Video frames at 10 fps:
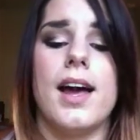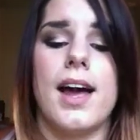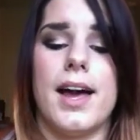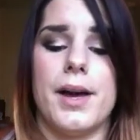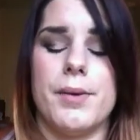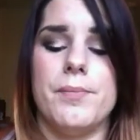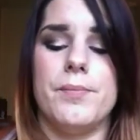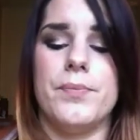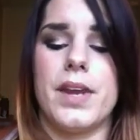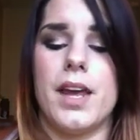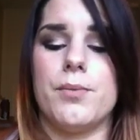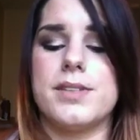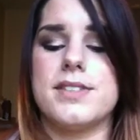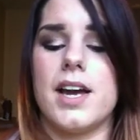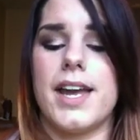
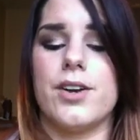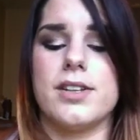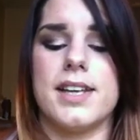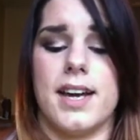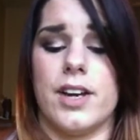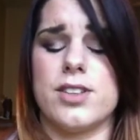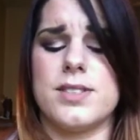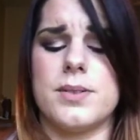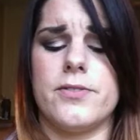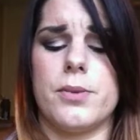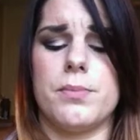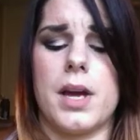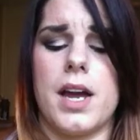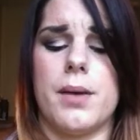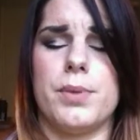I got this one from
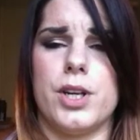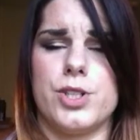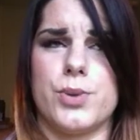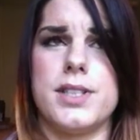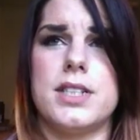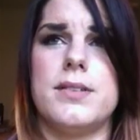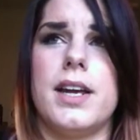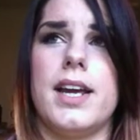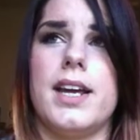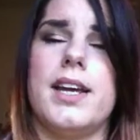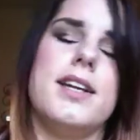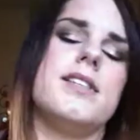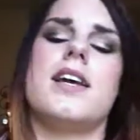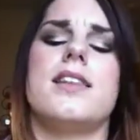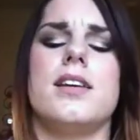Beauty Joint,
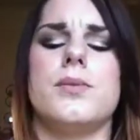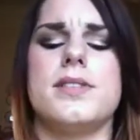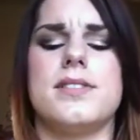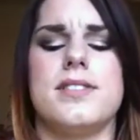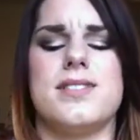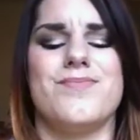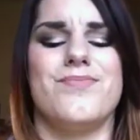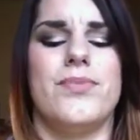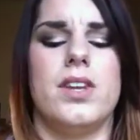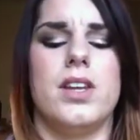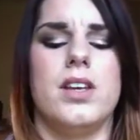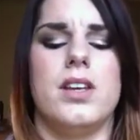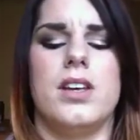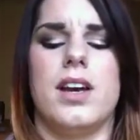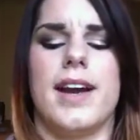and I think it was,
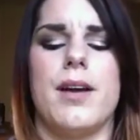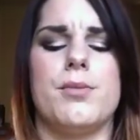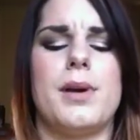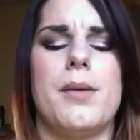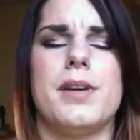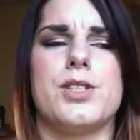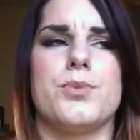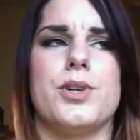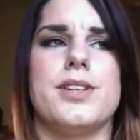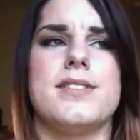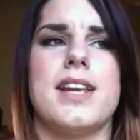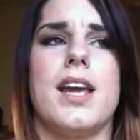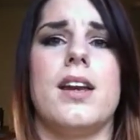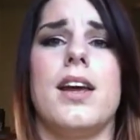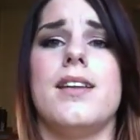I can't remember how much it was,
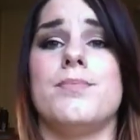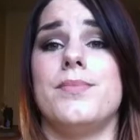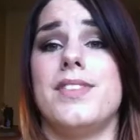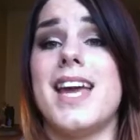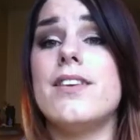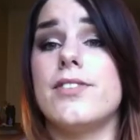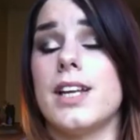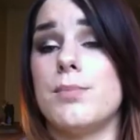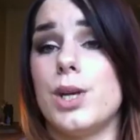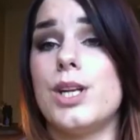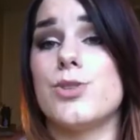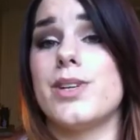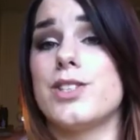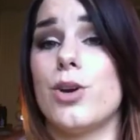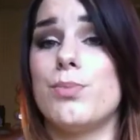and thankfully Beauty
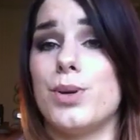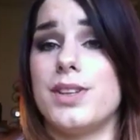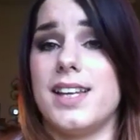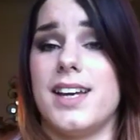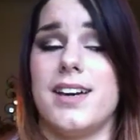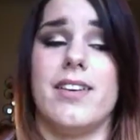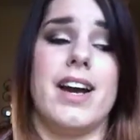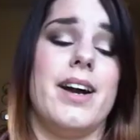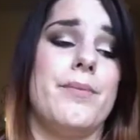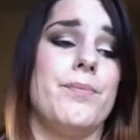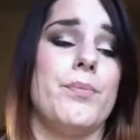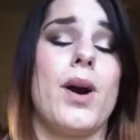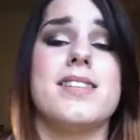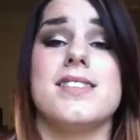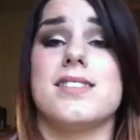Joint don't put their
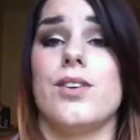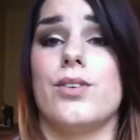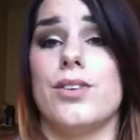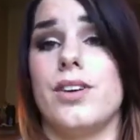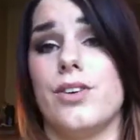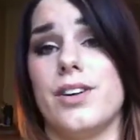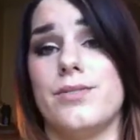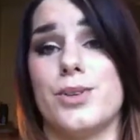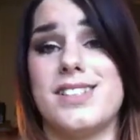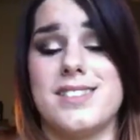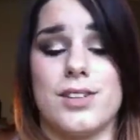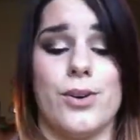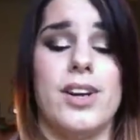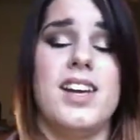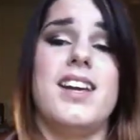prices on your invoice,
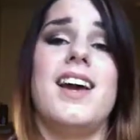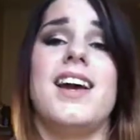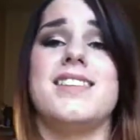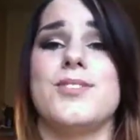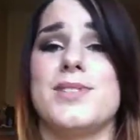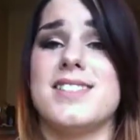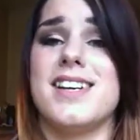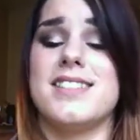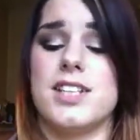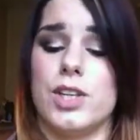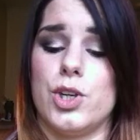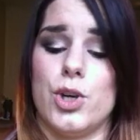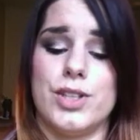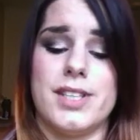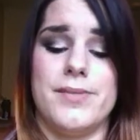so it's always nice to
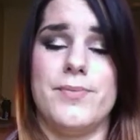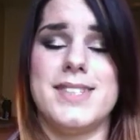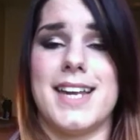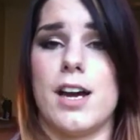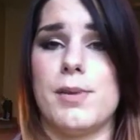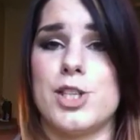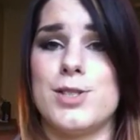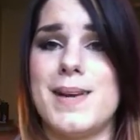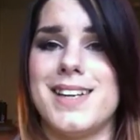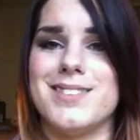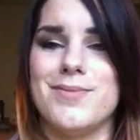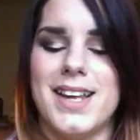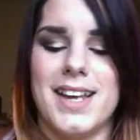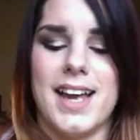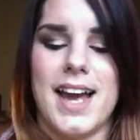not see how much you spent.
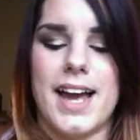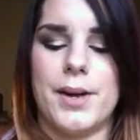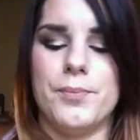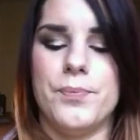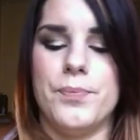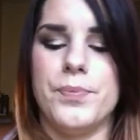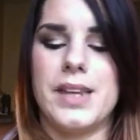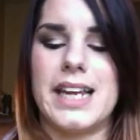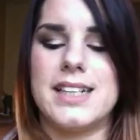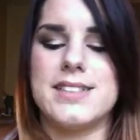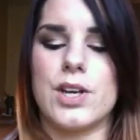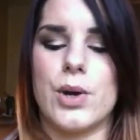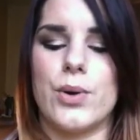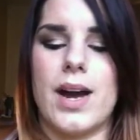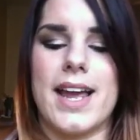
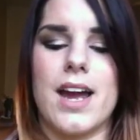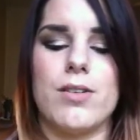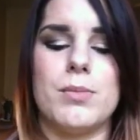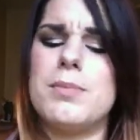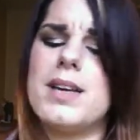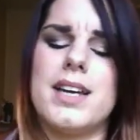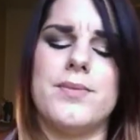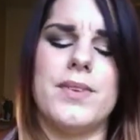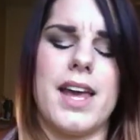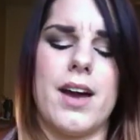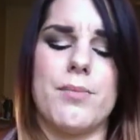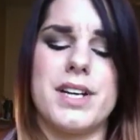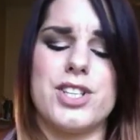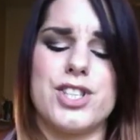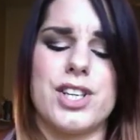So I can't remember how
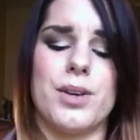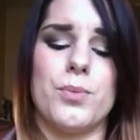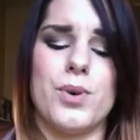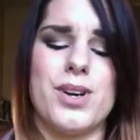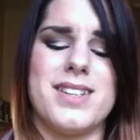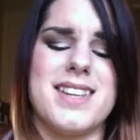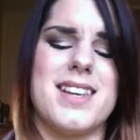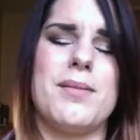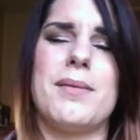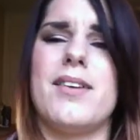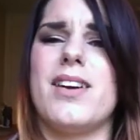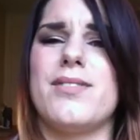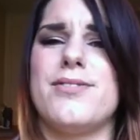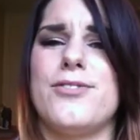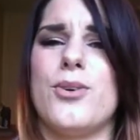much it was. I think it might be around
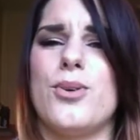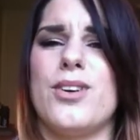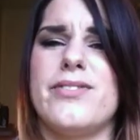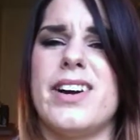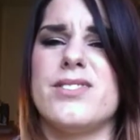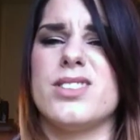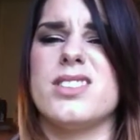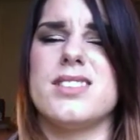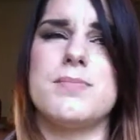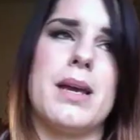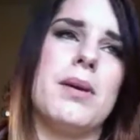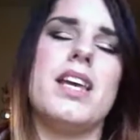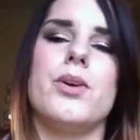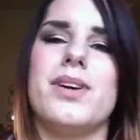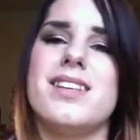$4 or $5 maybe
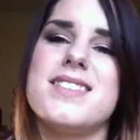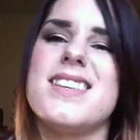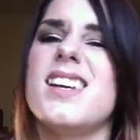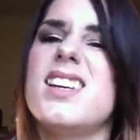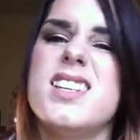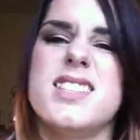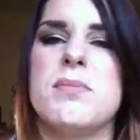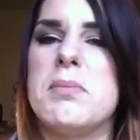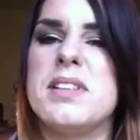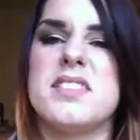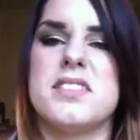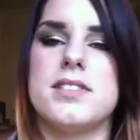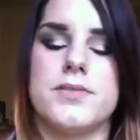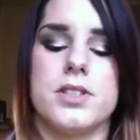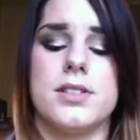US, so maybe $6 or
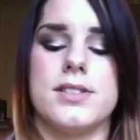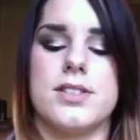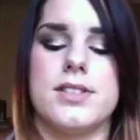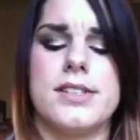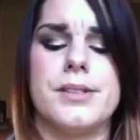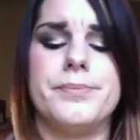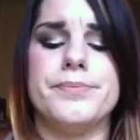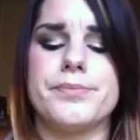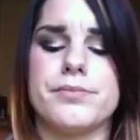$7 New Zealand.